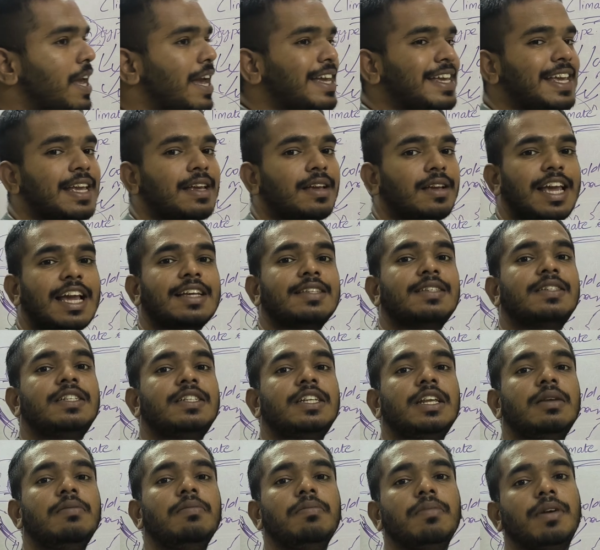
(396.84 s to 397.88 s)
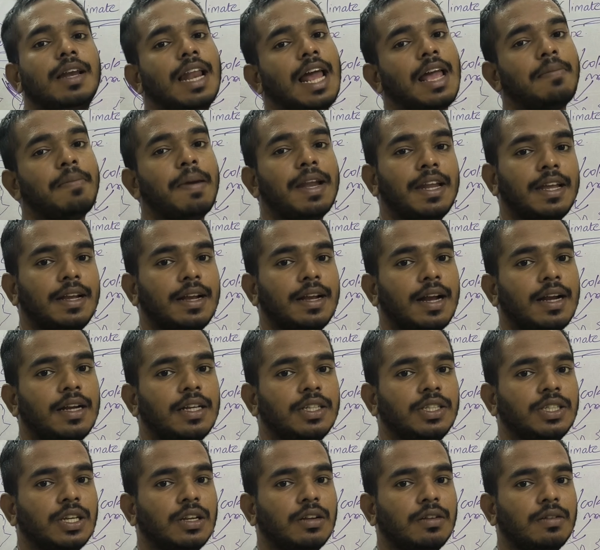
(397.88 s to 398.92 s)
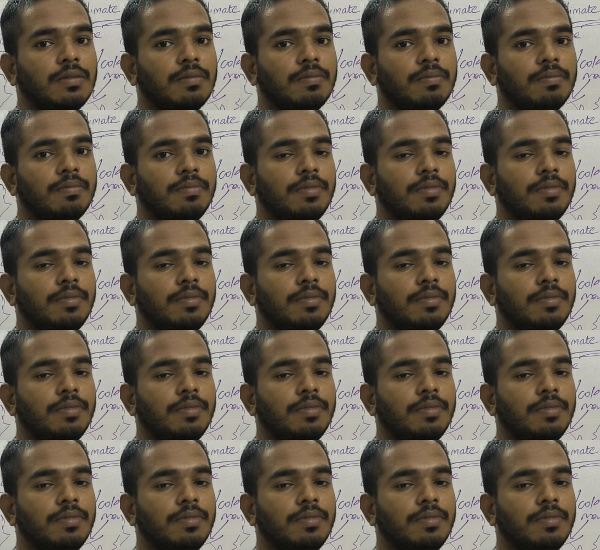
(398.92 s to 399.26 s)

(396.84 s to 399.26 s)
be a extreme climatic condition.